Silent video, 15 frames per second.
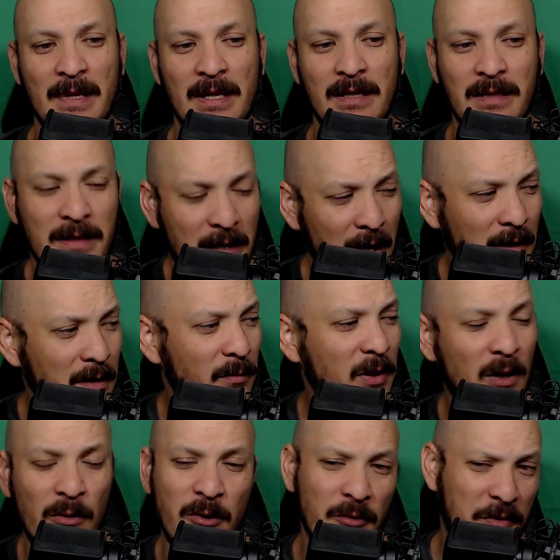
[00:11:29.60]
yeah, let me
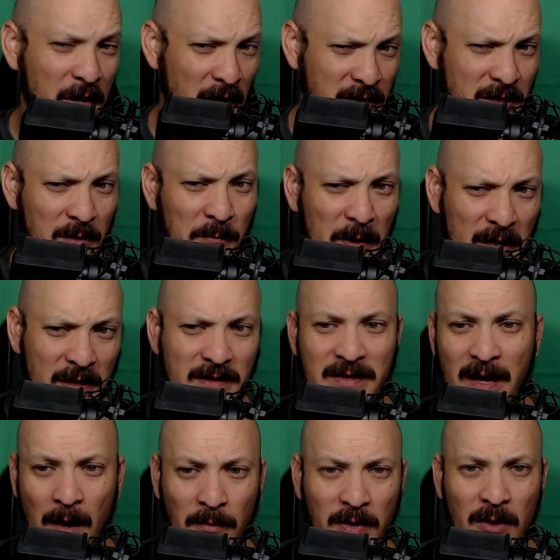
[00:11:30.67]
know your thoughts and opinions
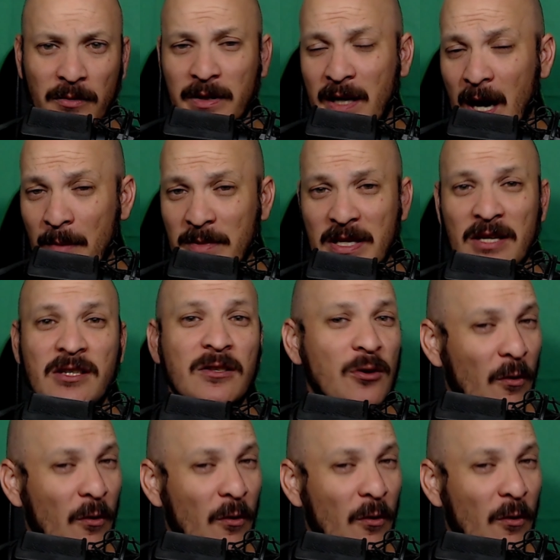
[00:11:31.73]
down below in the comment section.